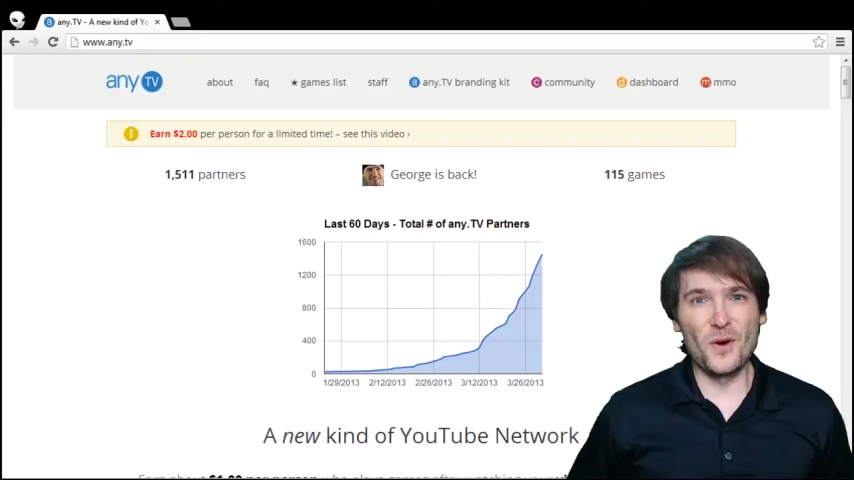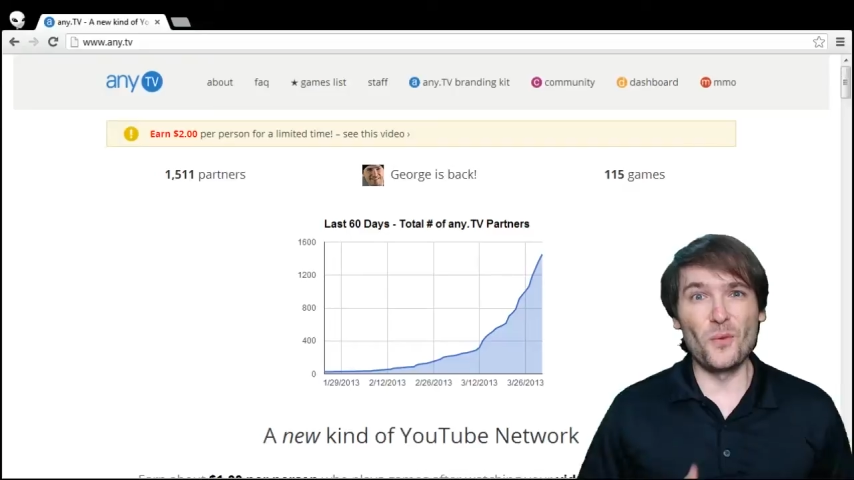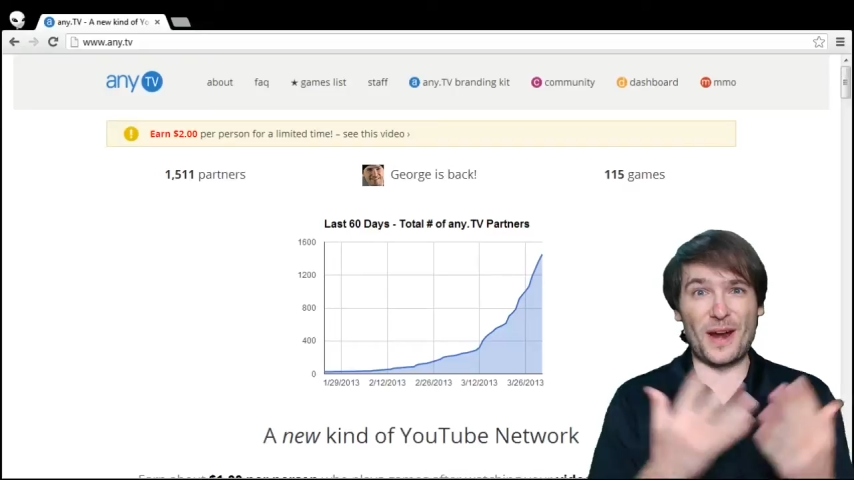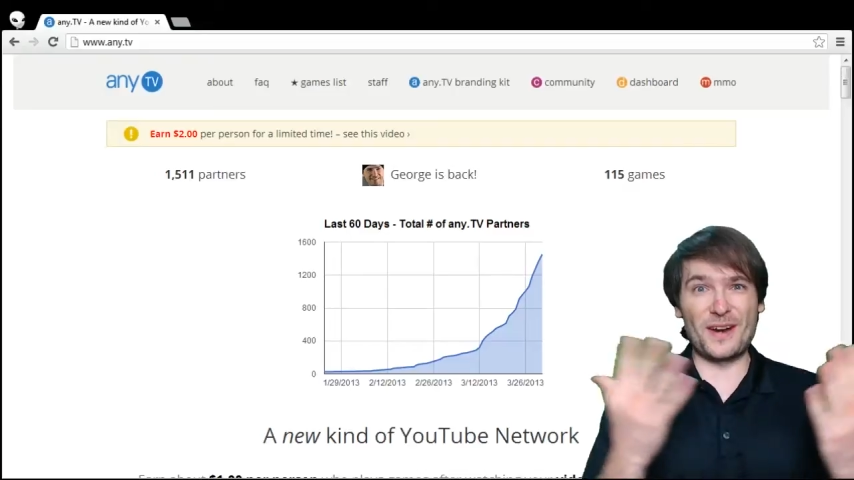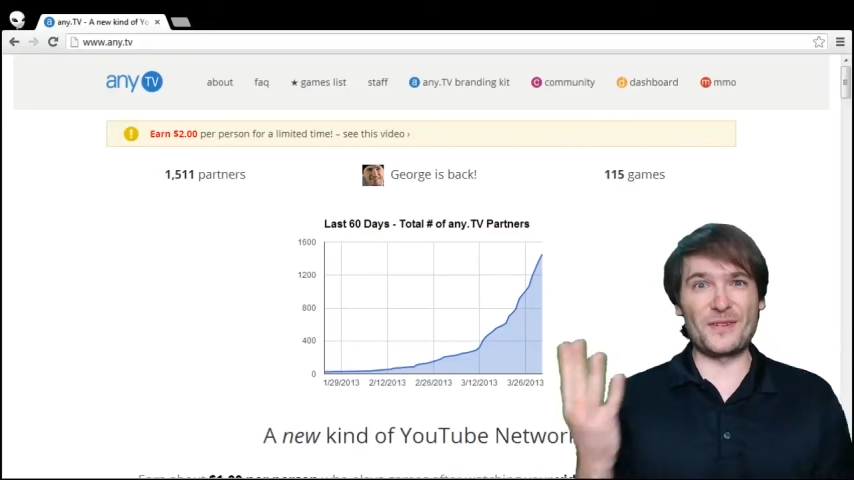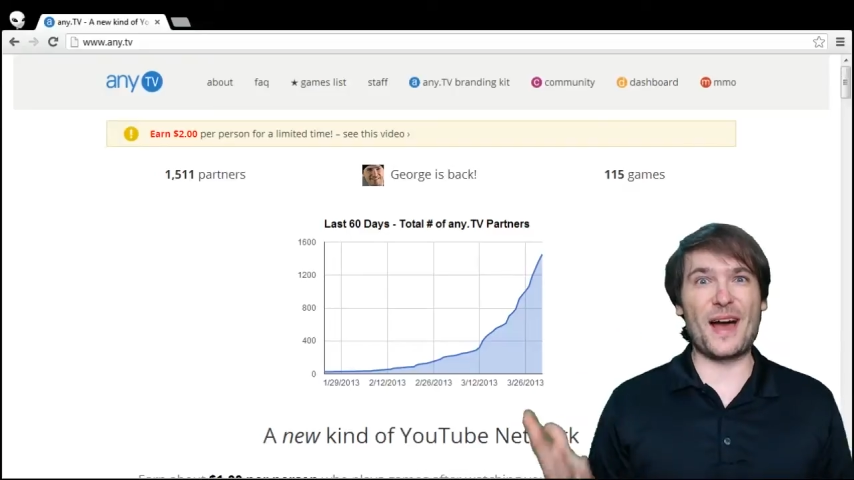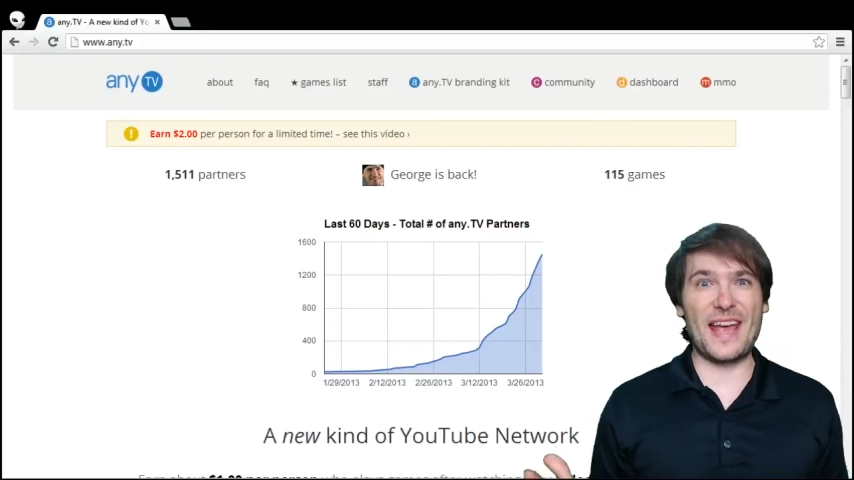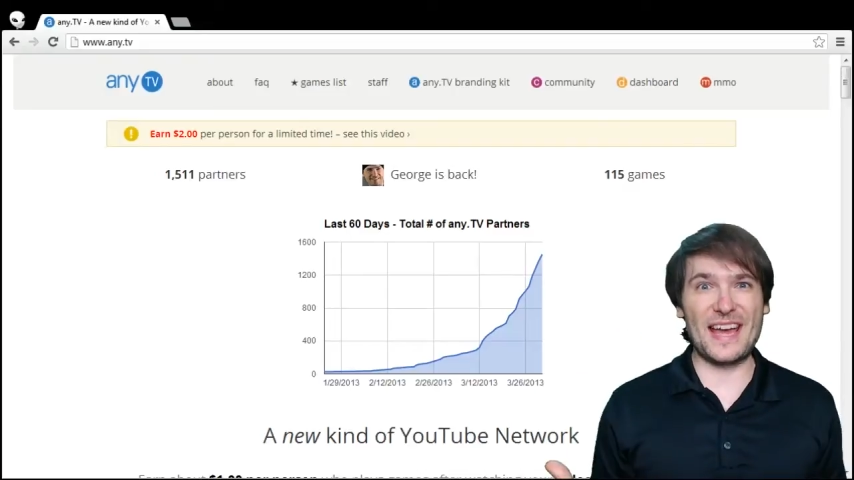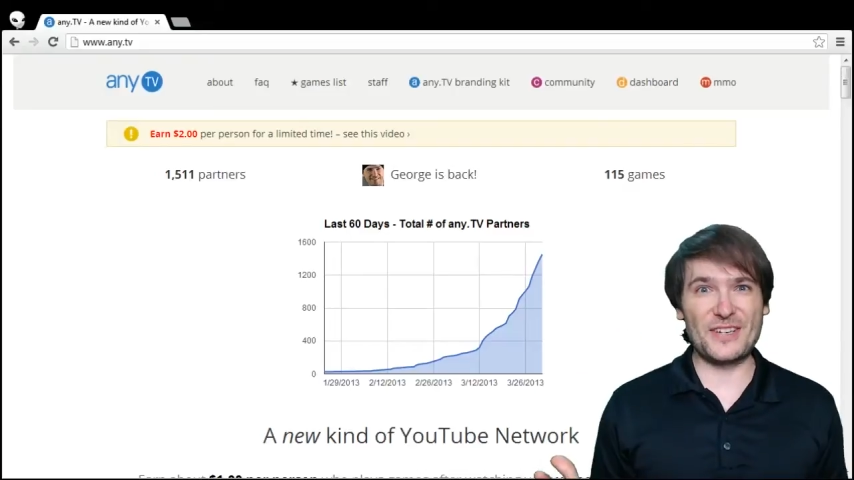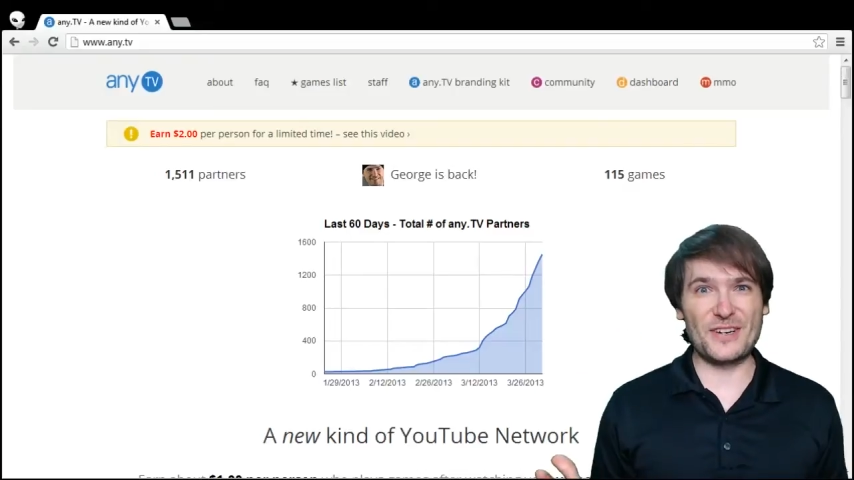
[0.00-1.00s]
Where do I
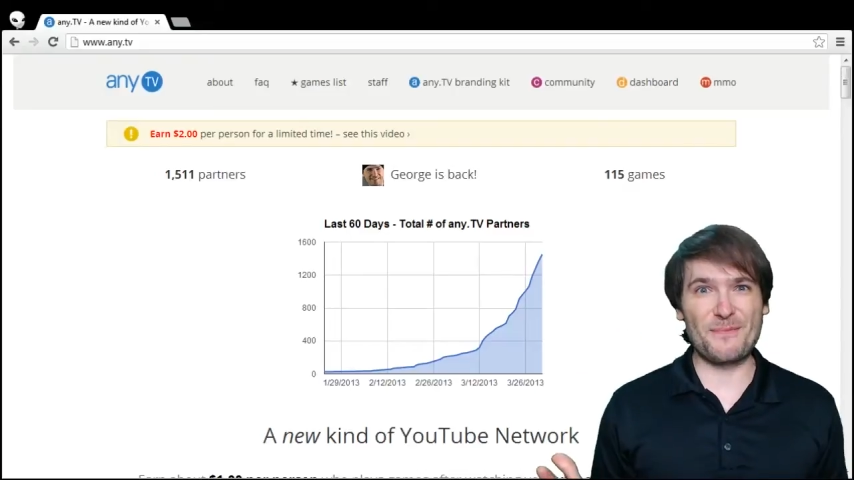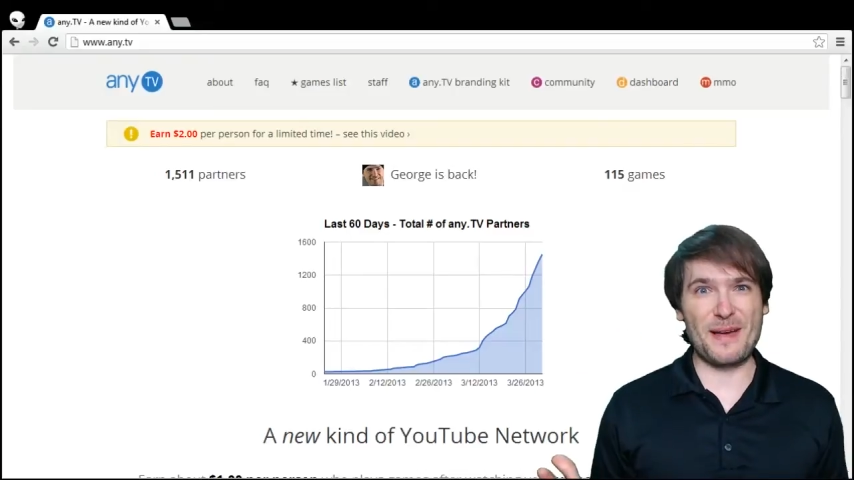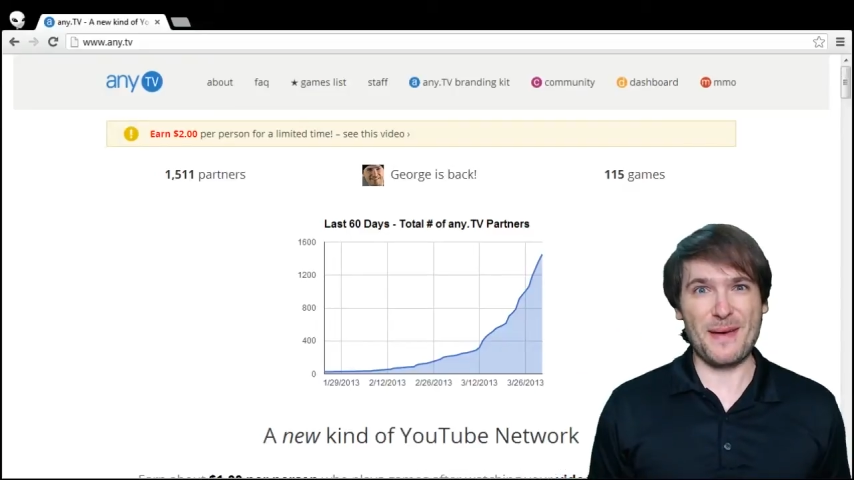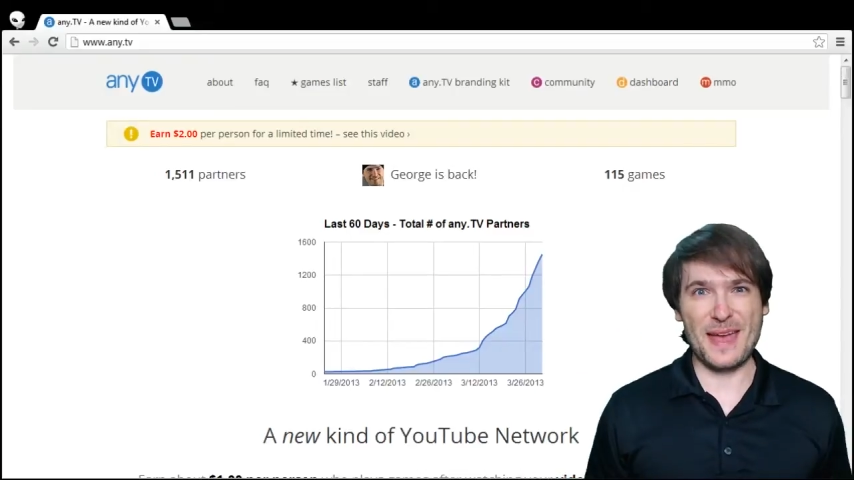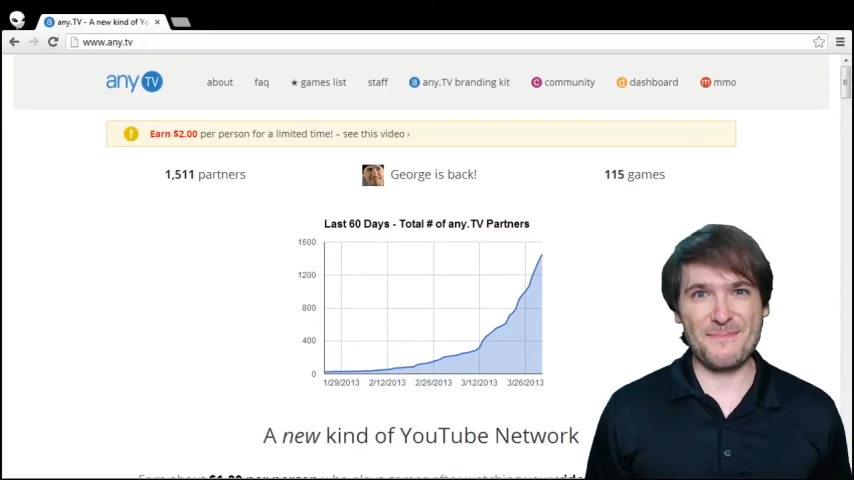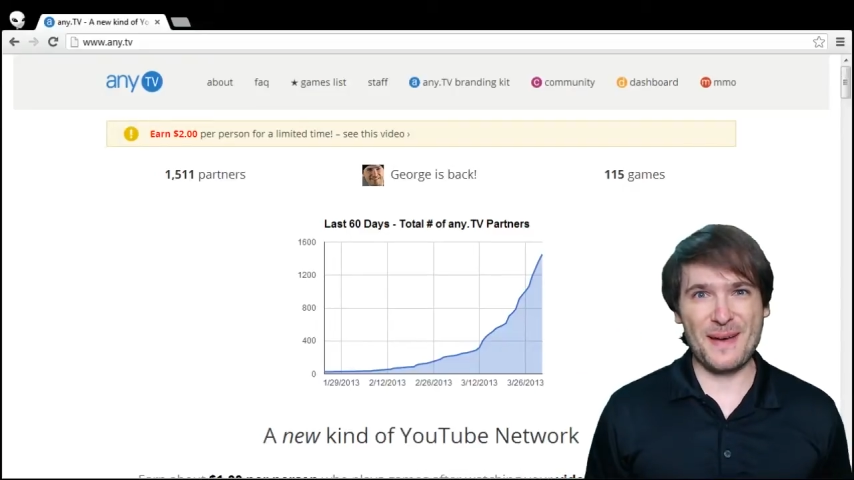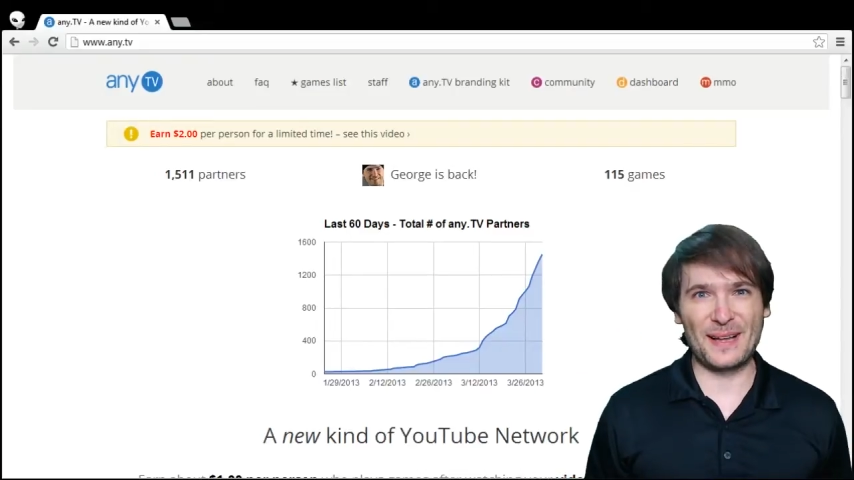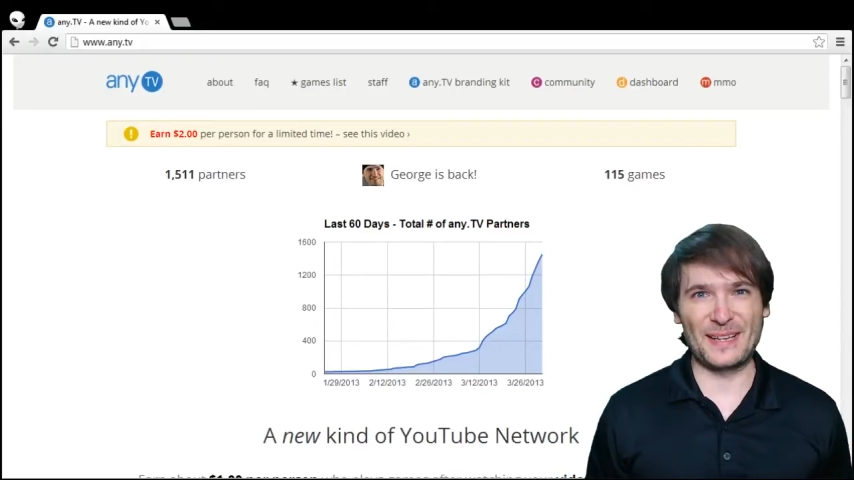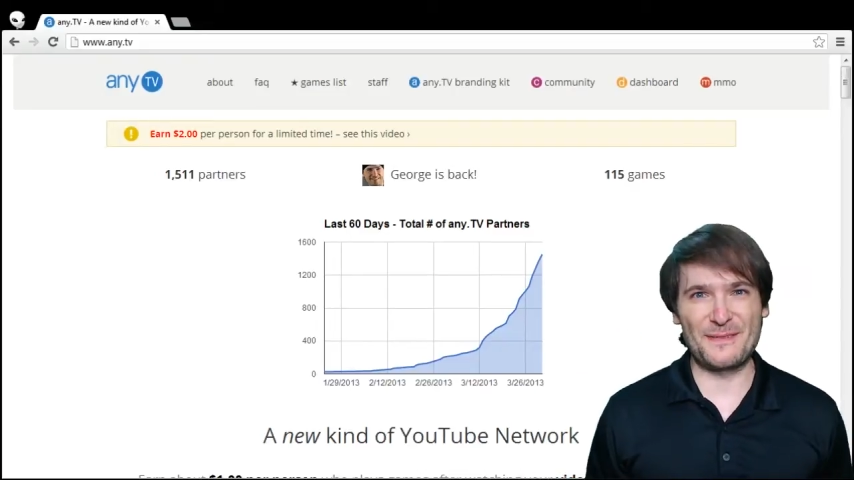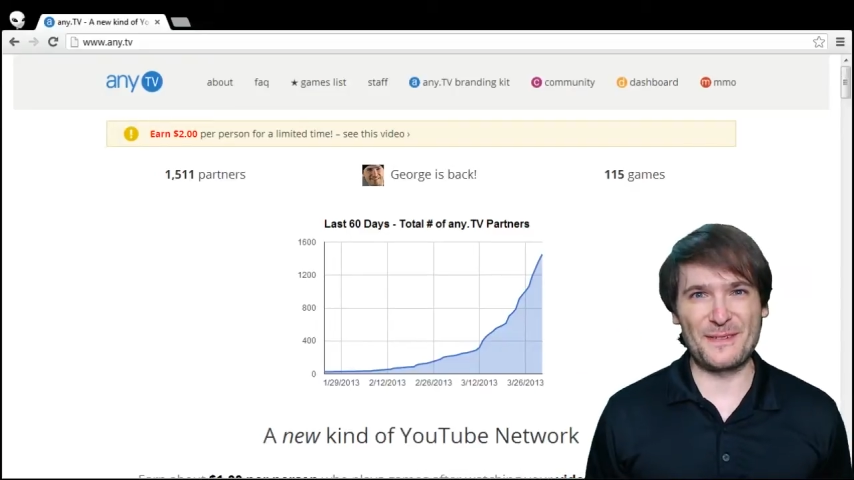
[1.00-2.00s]
enter my
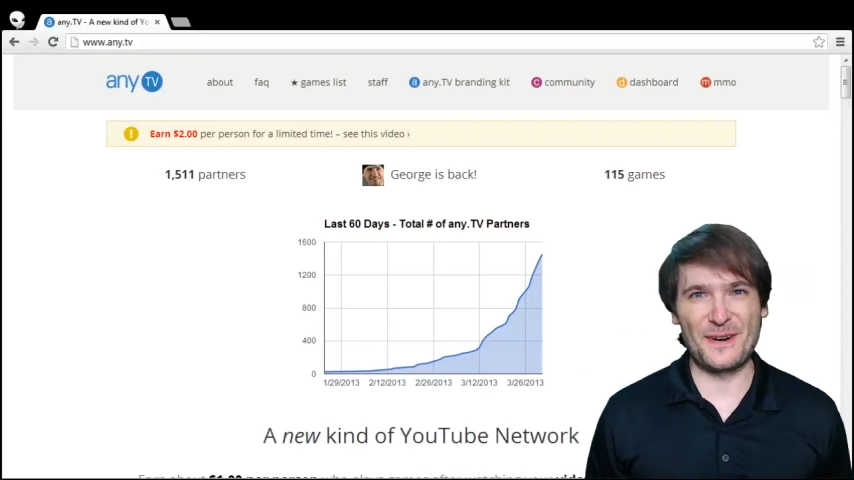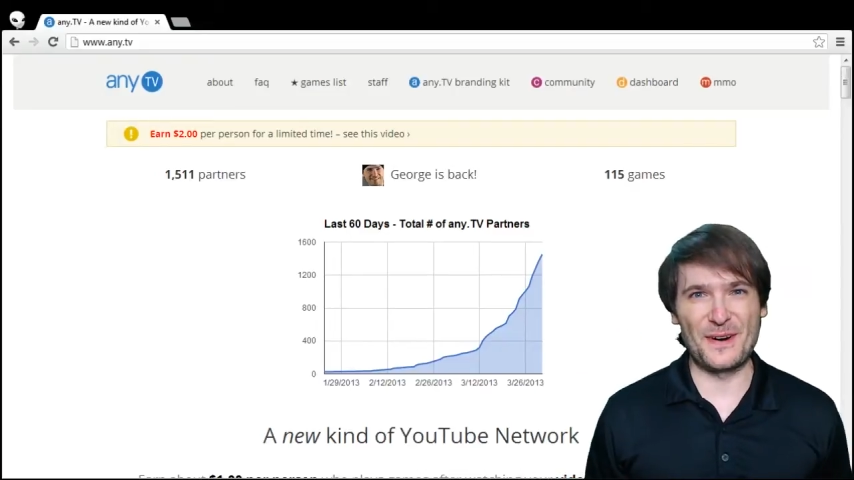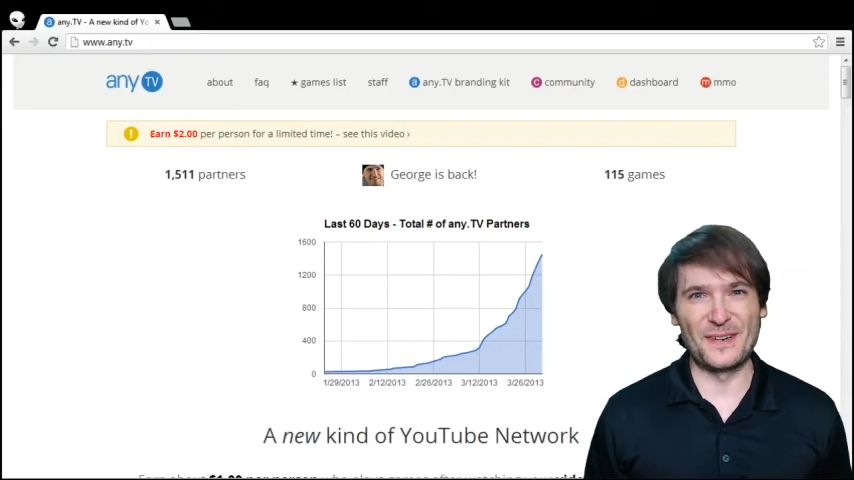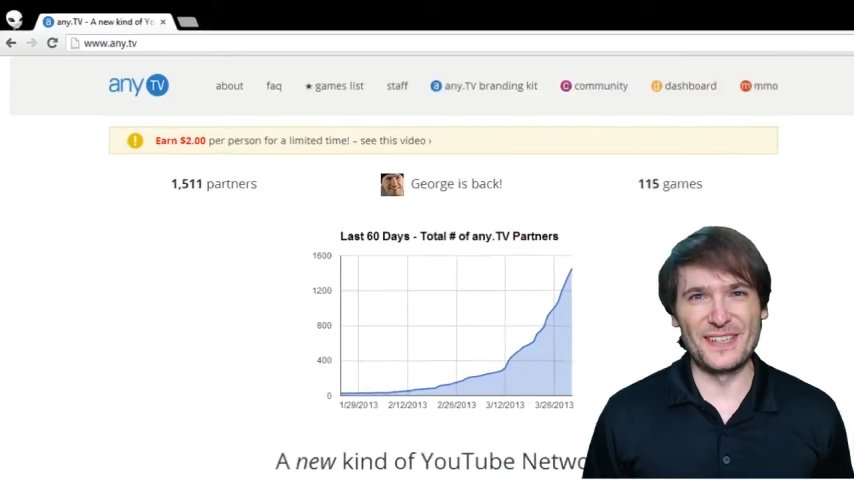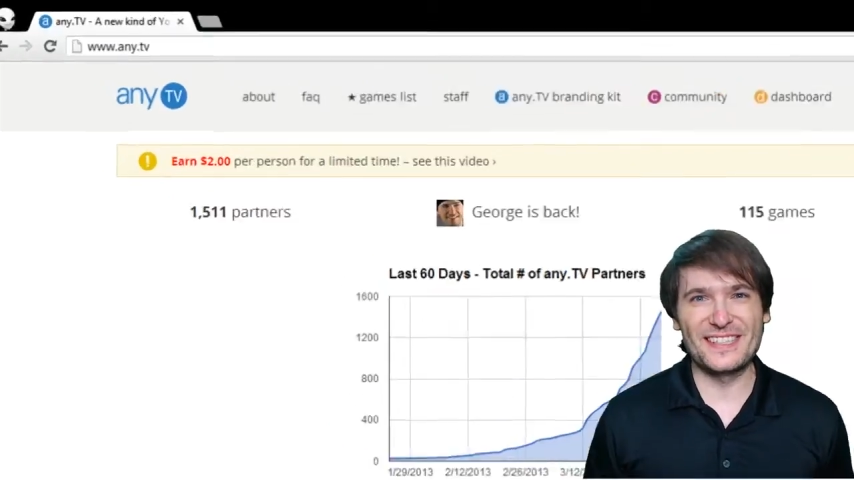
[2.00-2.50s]
PayPal info?